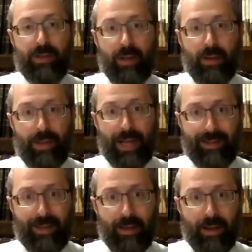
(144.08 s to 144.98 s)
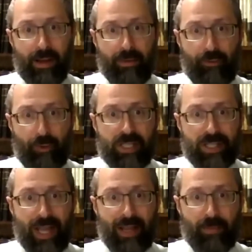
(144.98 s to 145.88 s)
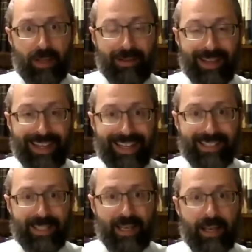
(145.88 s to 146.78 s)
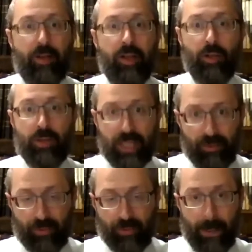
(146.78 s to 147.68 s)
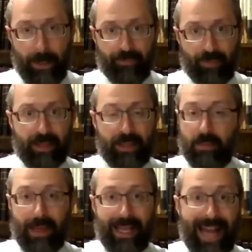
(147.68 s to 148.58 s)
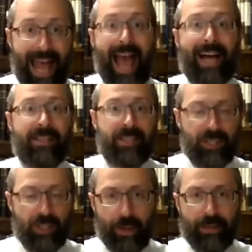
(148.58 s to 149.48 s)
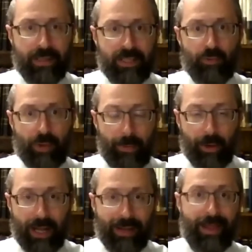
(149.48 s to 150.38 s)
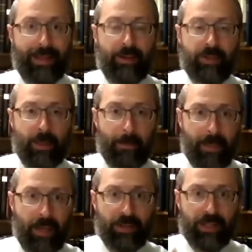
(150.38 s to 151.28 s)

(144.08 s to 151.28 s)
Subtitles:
That the first statement is inclusive. It adds to it. It's a ribui, and then there's a miut.